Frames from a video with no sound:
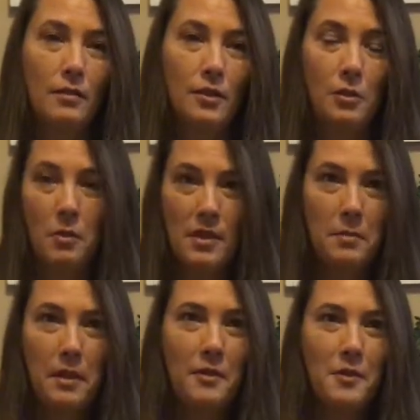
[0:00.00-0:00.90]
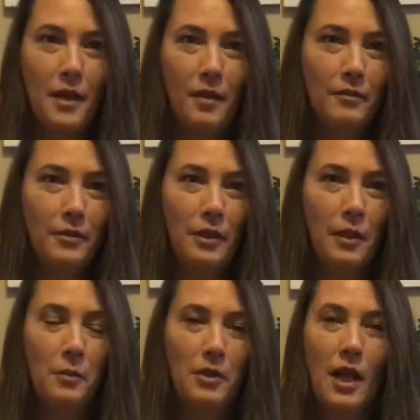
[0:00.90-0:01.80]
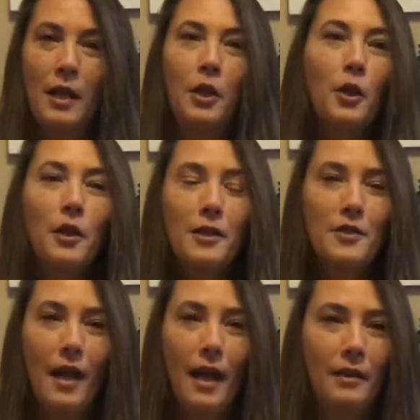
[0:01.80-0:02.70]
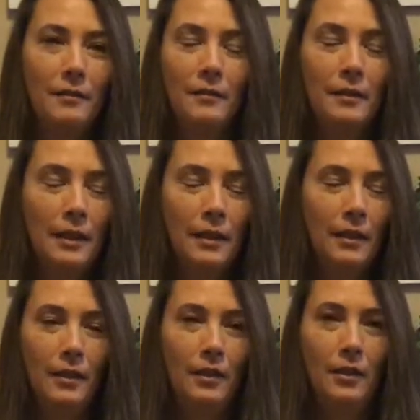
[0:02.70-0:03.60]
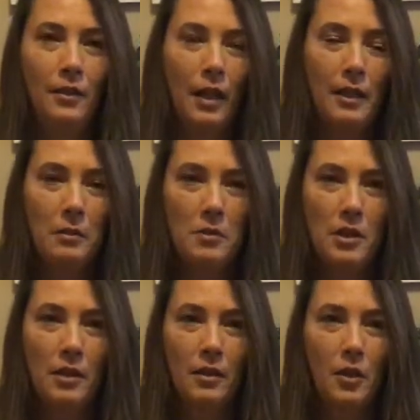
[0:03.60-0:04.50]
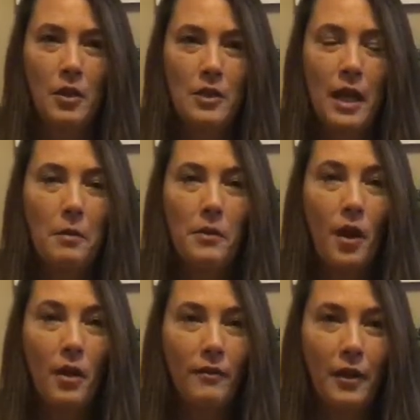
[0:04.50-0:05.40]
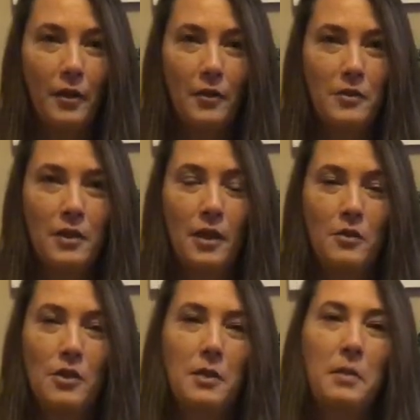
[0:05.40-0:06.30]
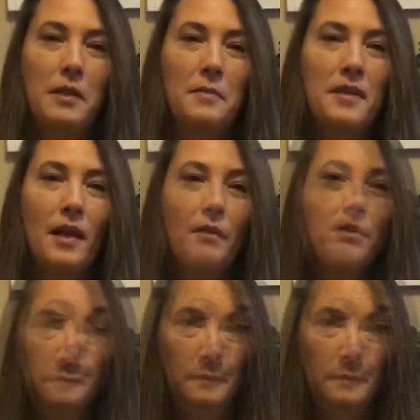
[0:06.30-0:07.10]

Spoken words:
She wants to be herself, which I encourage that. And, I think we should encourage that with all of our girls, just to be themselves.